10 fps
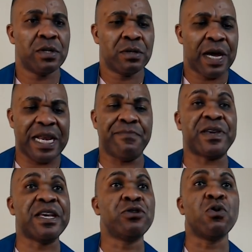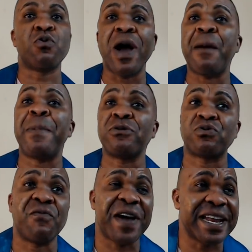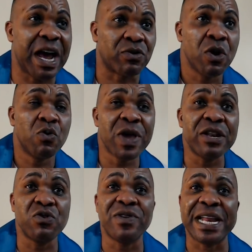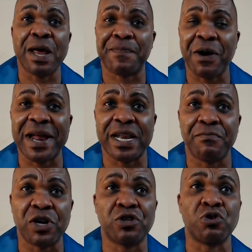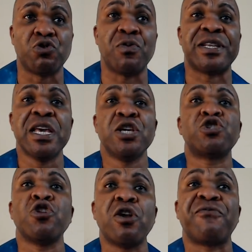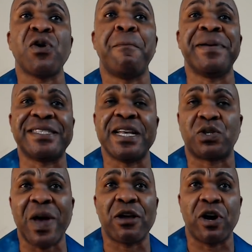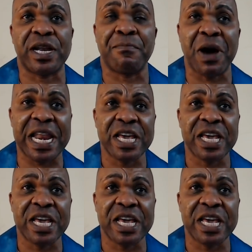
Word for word: And they begin to go about to find out, where do you get the power and the money to do it? It's none of your business where I got the money.